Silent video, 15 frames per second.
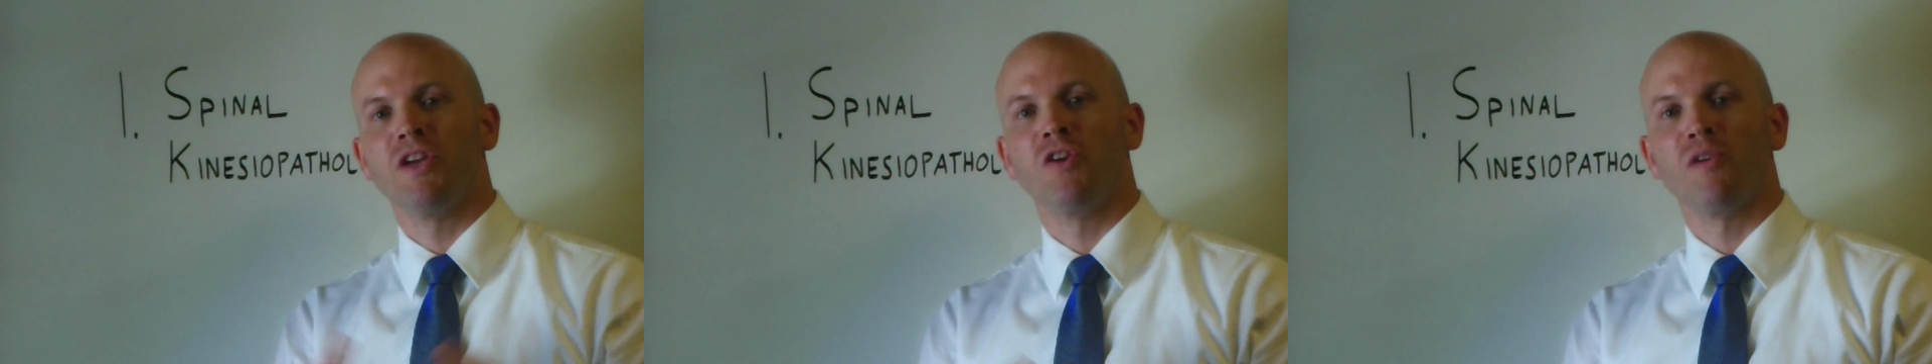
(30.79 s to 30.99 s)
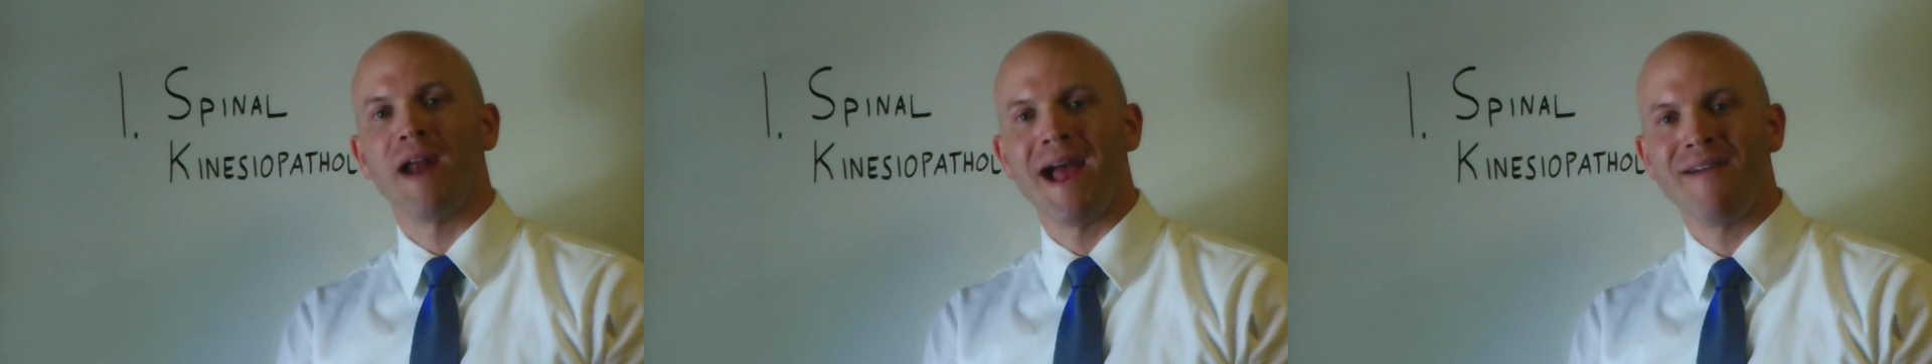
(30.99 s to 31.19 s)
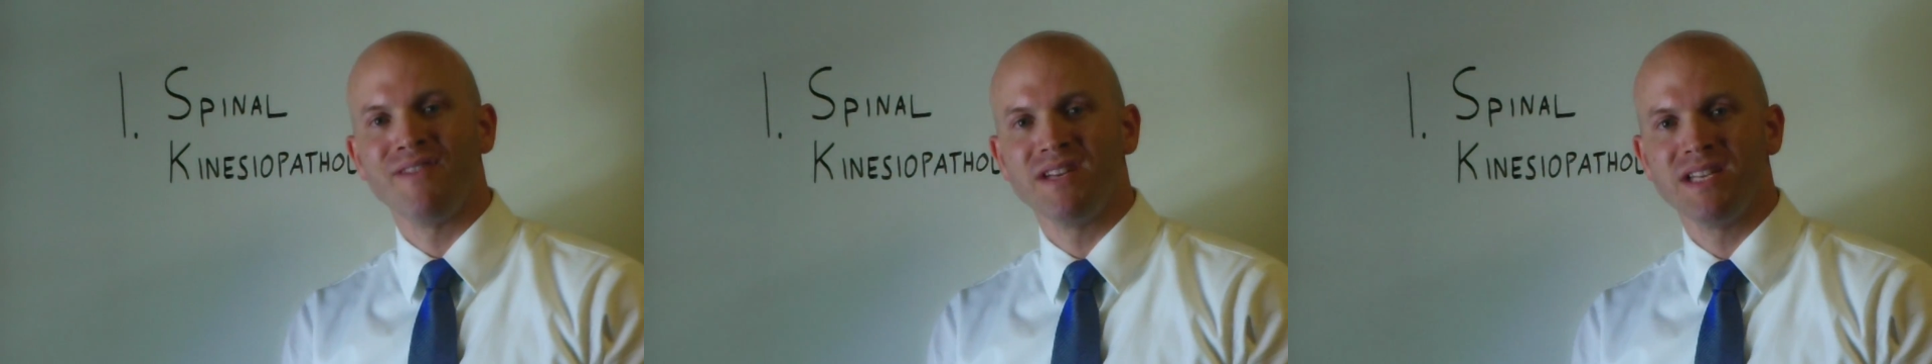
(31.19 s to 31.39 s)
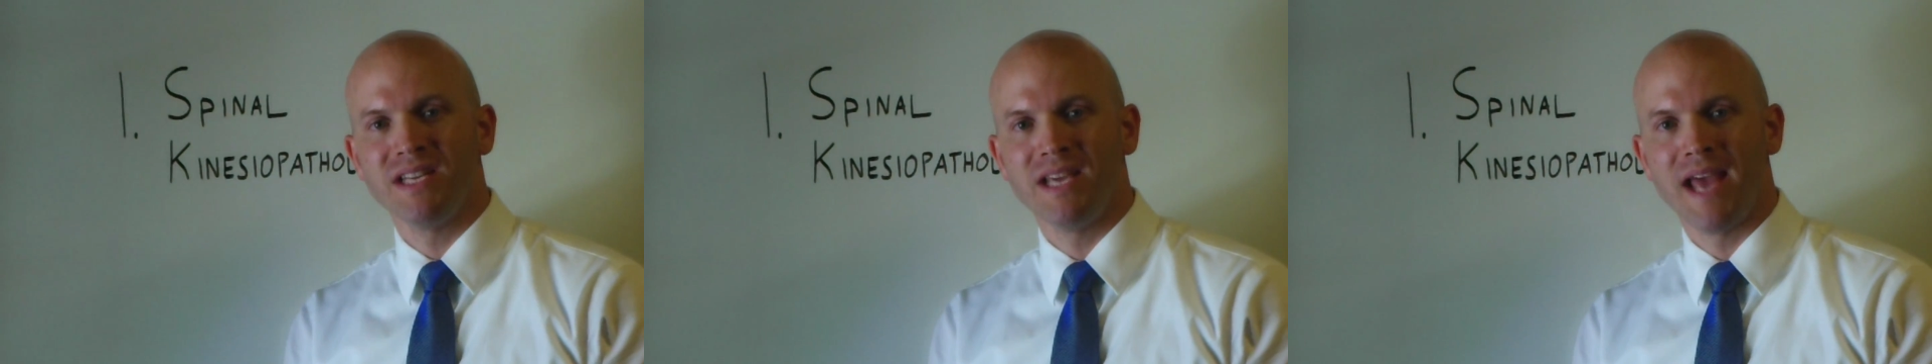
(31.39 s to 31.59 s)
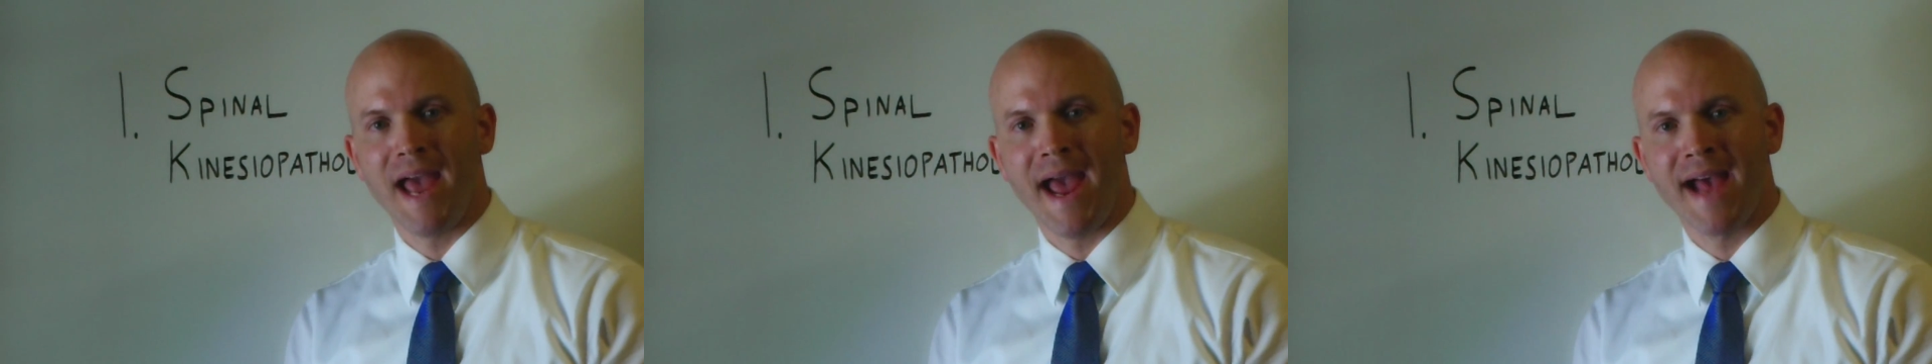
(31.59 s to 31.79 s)

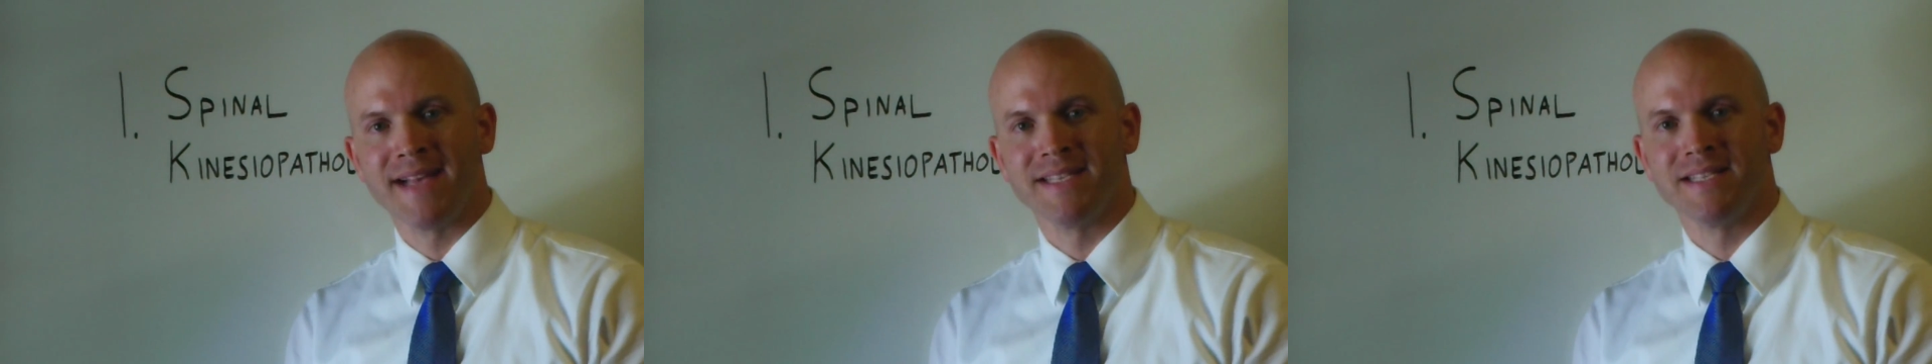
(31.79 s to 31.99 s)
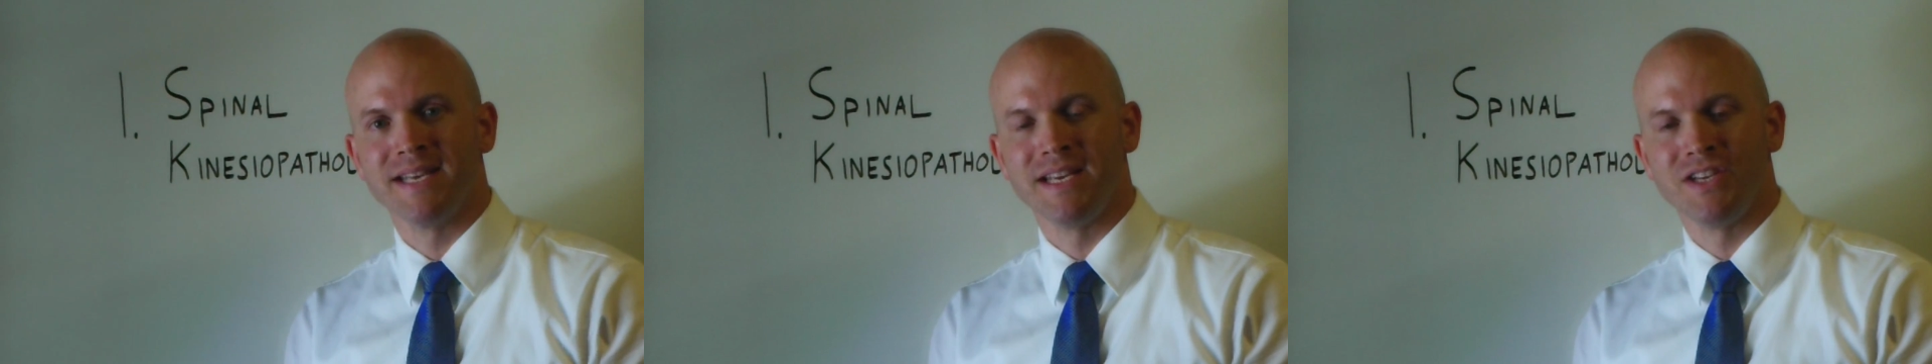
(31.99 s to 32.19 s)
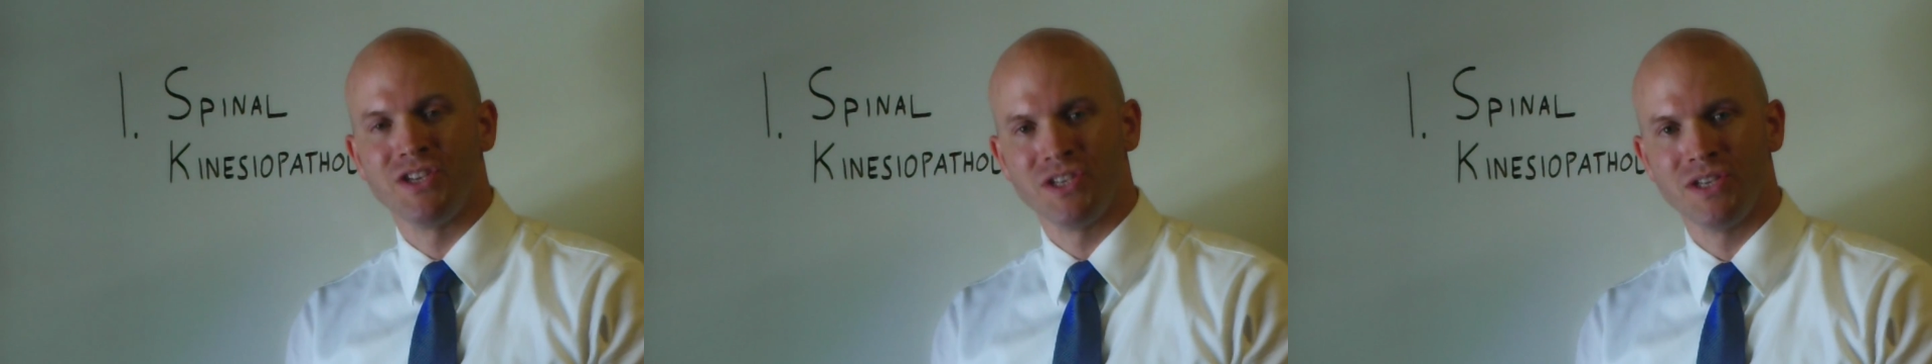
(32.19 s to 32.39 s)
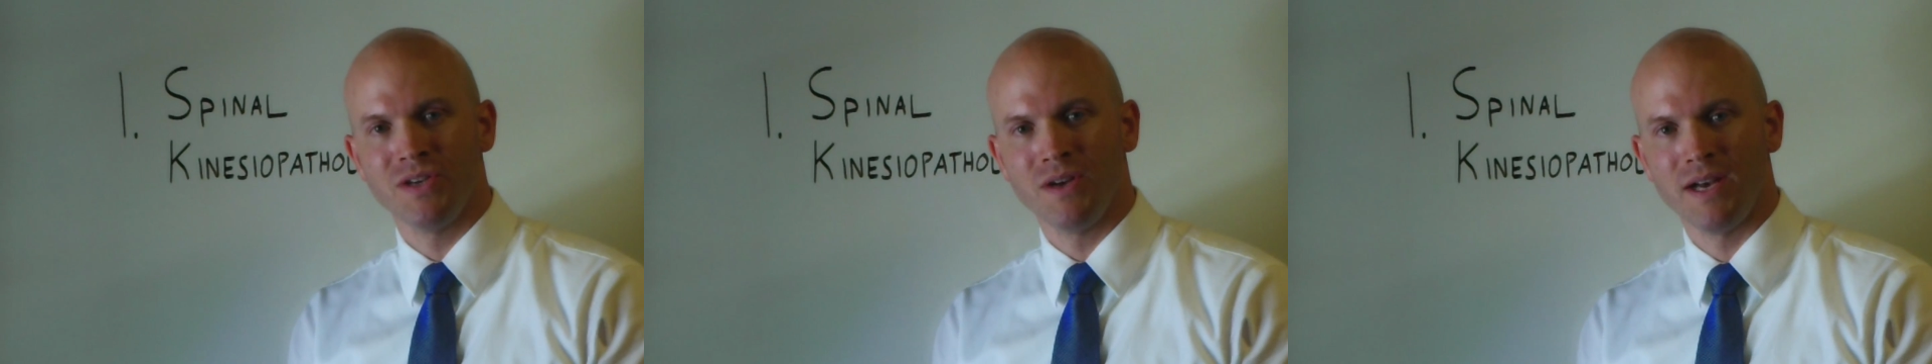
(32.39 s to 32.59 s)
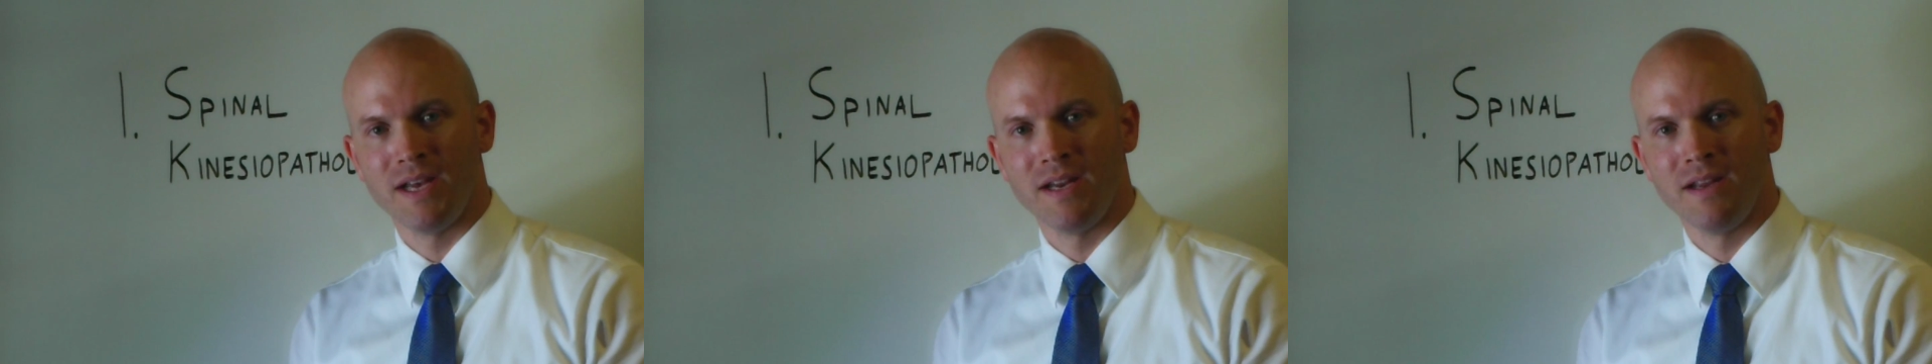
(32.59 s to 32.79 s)
gravity as they
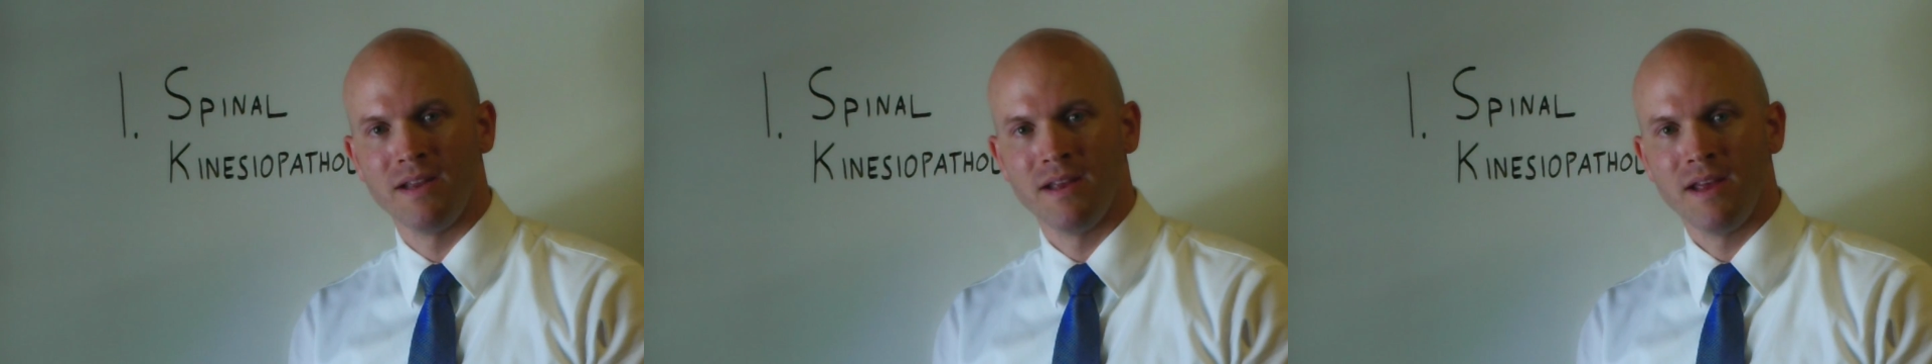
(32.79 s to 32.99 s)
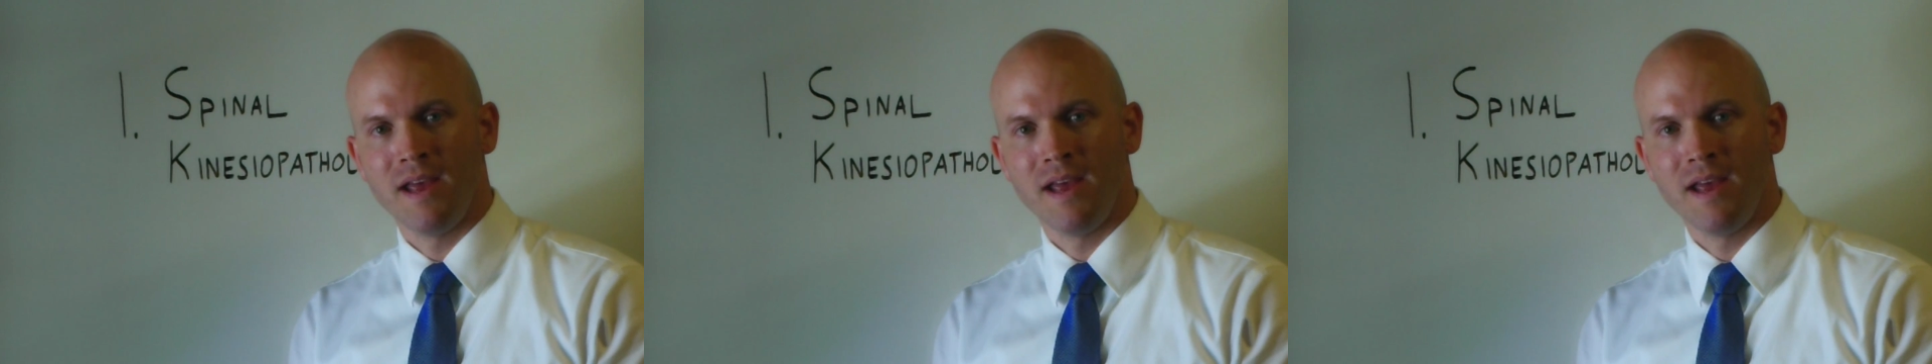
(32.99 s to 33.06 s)
should.